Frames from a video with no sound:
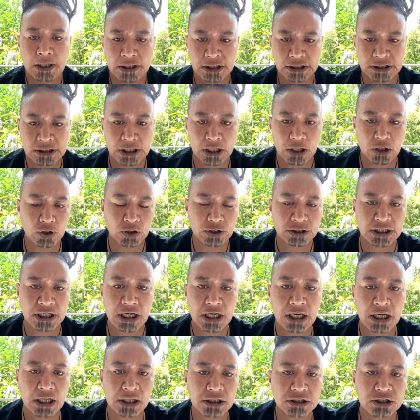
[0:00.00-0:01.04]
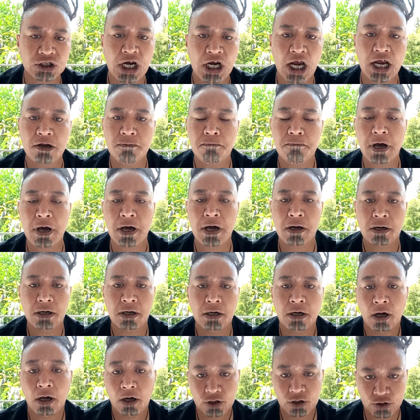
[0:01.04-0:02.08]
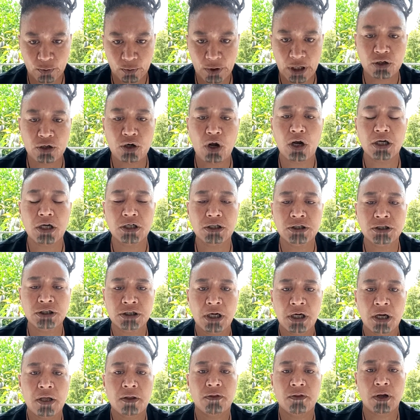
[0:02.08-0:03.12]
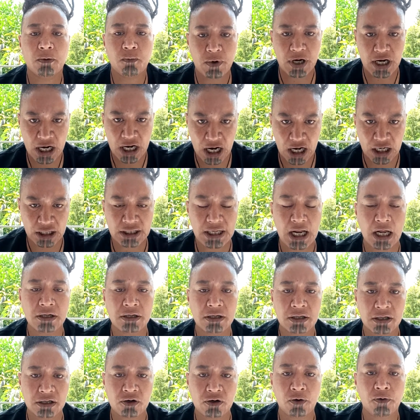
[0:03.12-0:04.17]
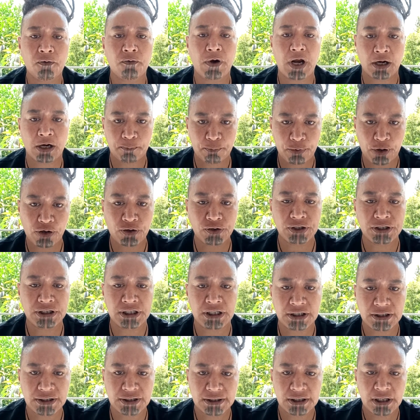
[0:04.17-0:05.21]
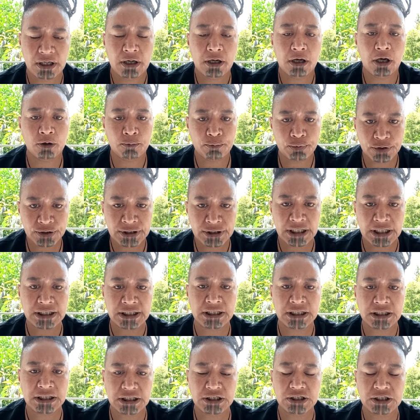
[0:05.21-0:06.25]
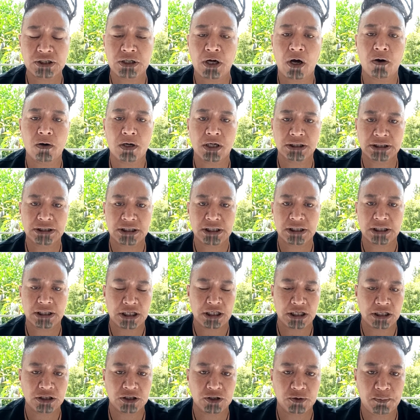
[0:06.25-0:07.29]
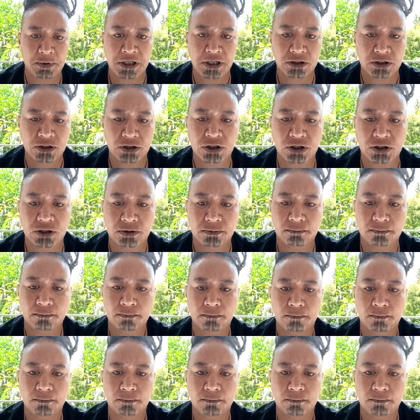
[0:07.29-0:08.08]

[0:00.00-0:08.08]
The salute to clear the chamber, to acknowledge that we had done the correct process in presenting these taonga to the King's Bench.